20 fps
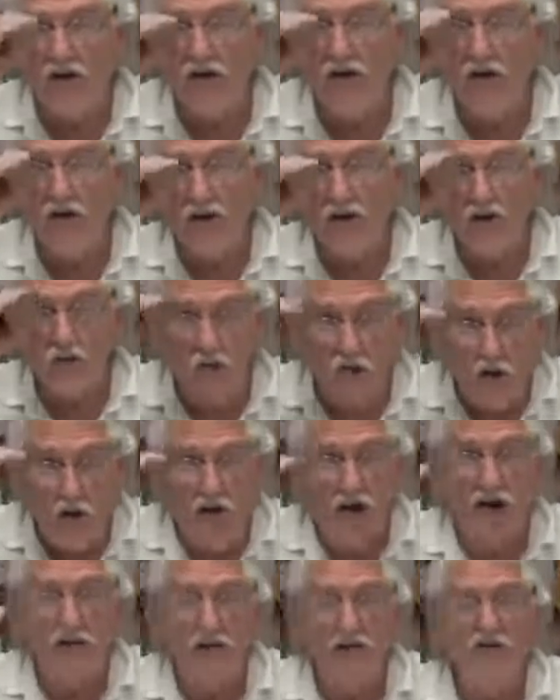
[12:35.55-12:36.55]
you can
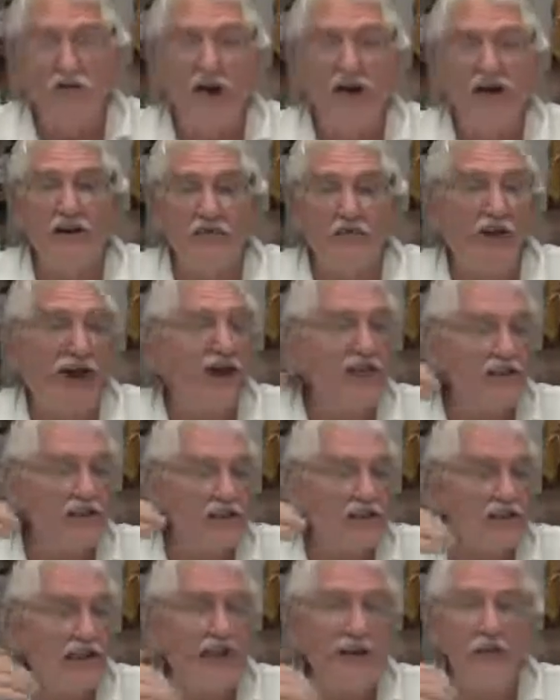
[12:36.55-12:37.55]
run to try to find
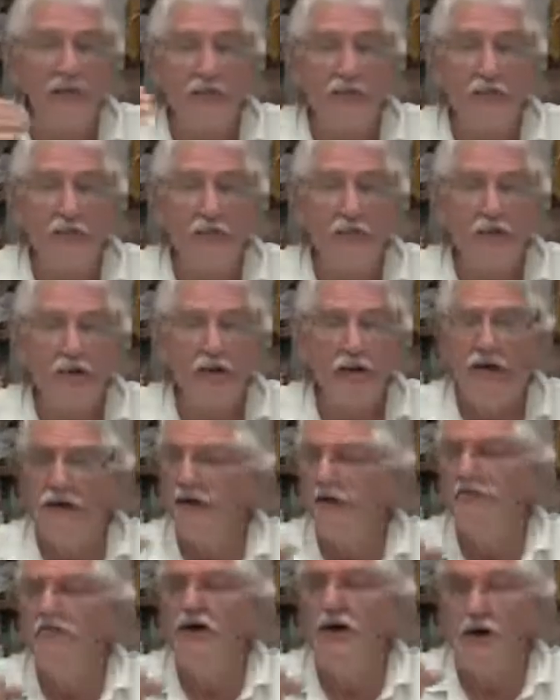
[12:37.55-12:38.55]
snake venom,
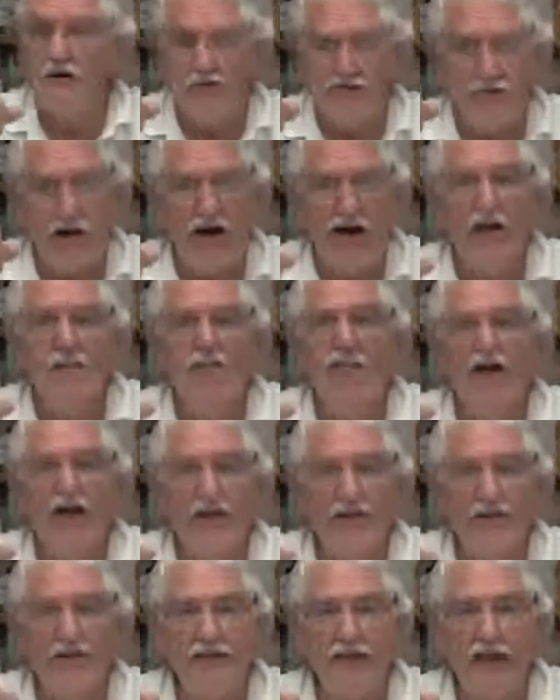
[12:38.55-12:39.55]
but find
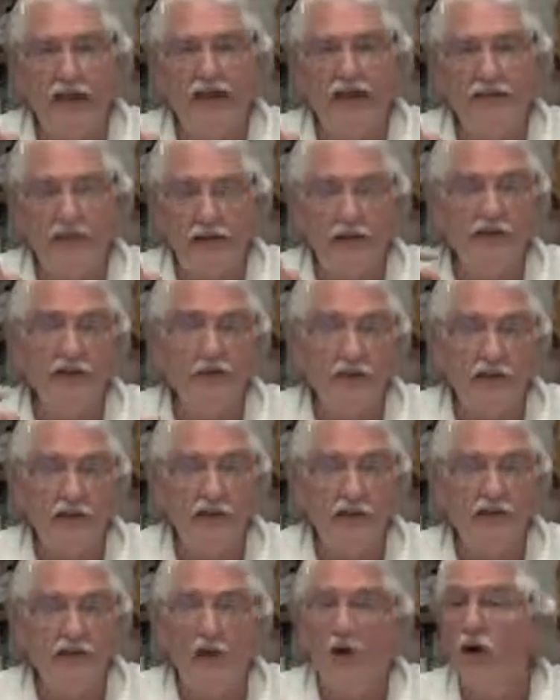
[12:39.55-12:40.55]
plantain and you'll
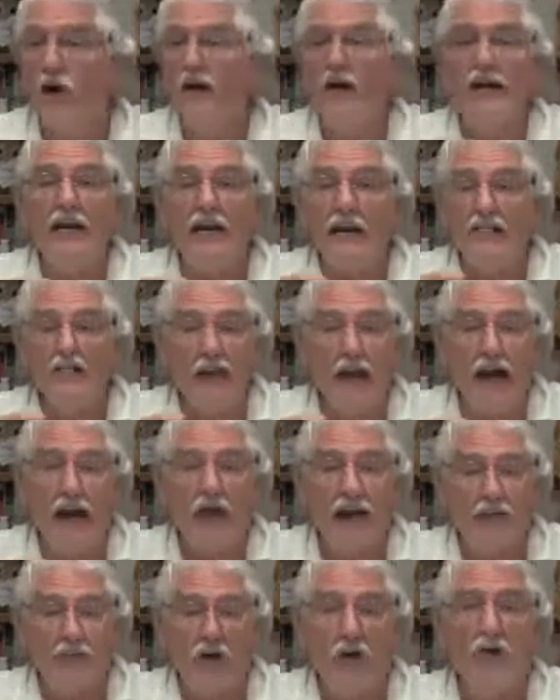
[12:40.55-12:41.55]
live. Or any
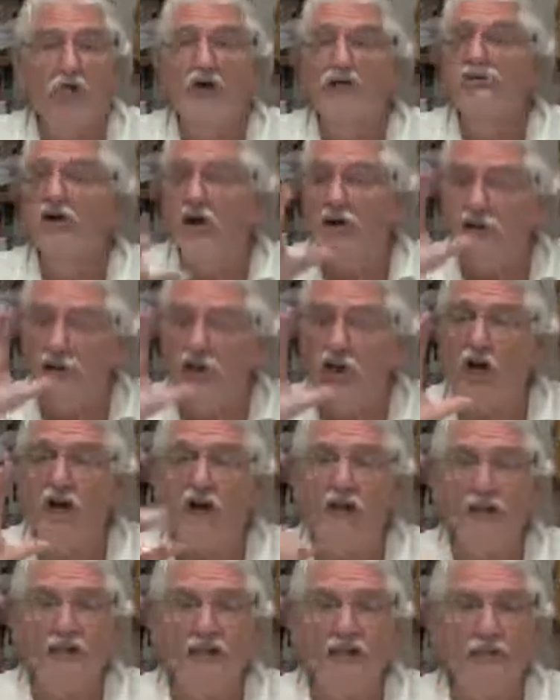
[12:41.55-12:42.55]
lymphatic form, you start
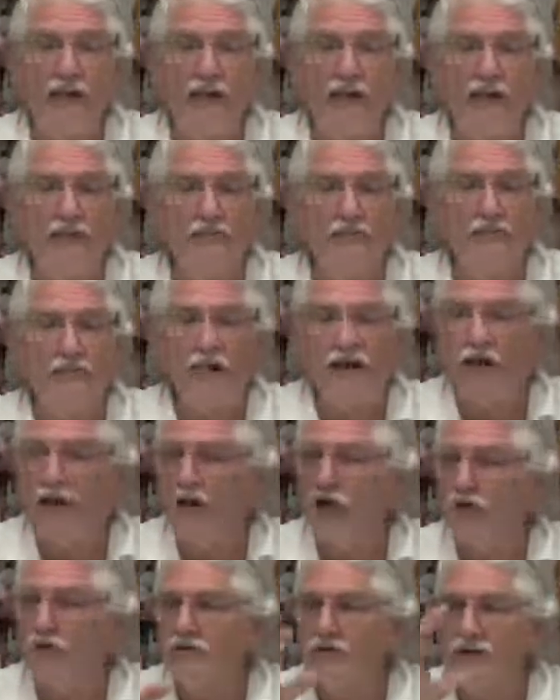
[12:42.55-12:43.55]
chugging it down,
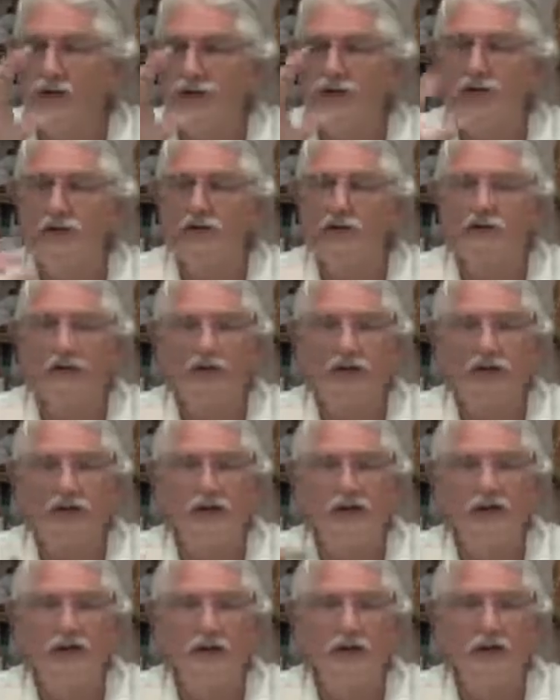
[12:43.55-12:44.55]
along with the kidneys. If you
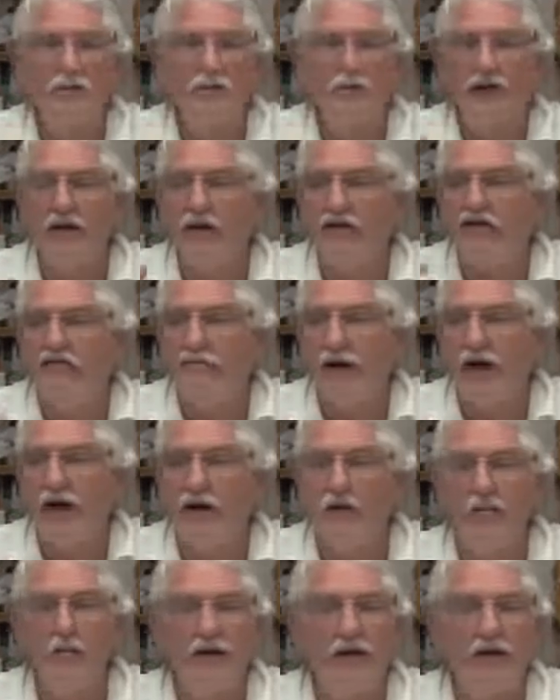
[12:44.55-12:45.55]
get snake bit,
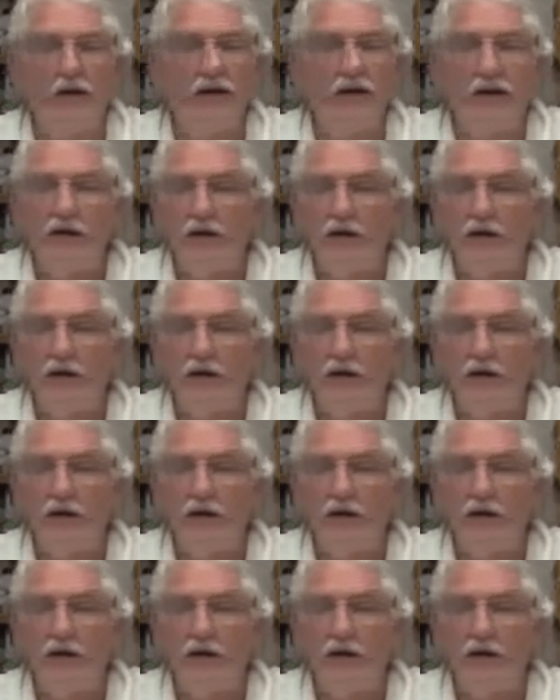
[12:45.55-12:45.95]
spider bit,